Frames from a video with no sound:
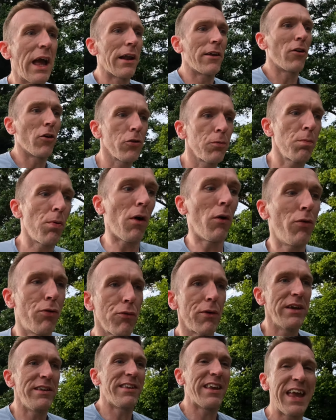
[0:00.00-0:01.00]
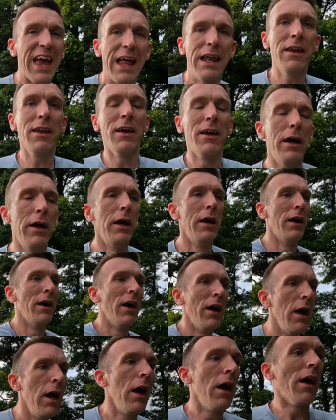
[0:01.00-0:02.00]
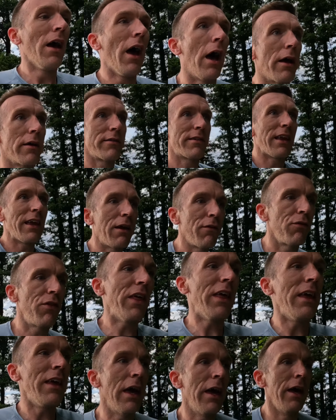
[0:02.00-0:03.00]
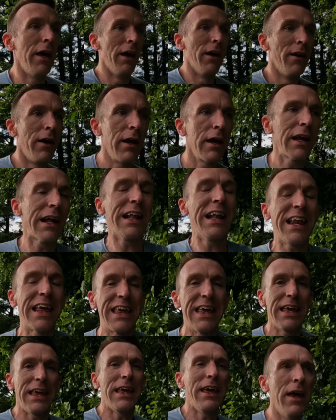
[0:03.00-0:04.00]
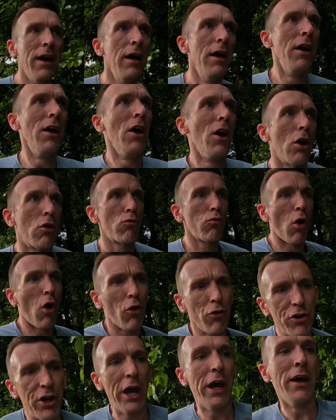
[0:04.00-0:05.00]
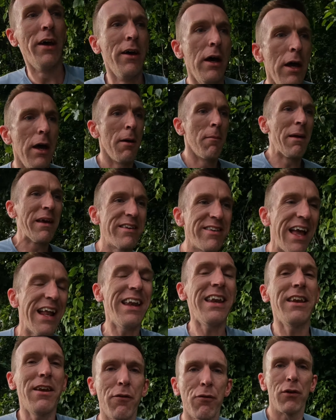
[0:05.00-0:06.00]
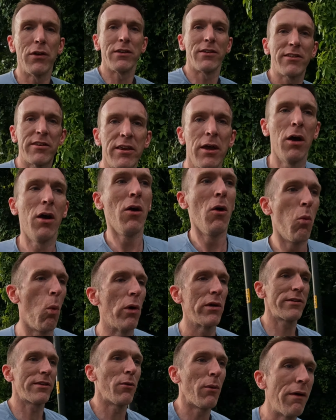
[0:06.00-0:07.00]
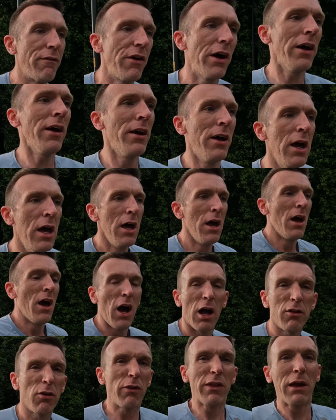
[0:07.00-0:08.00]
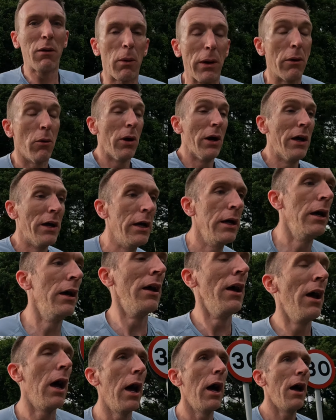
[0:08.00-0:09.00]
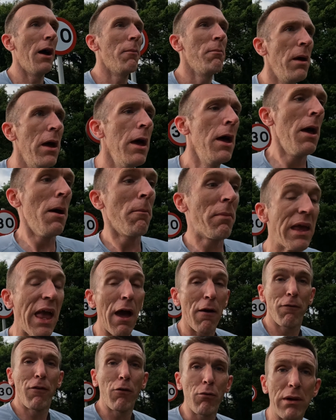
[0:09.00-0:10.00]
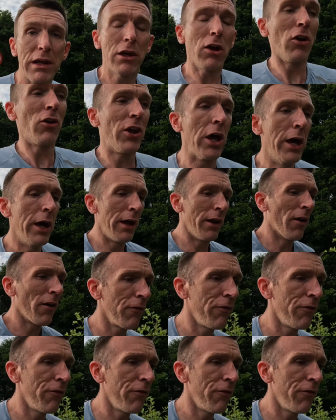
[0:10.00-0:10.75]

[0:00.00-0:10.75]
the Adios Pro 3s again. Uh, see if the clicky rod makes any difference whatsoever. I don't think it will. Um, but yeah, I feel really good. And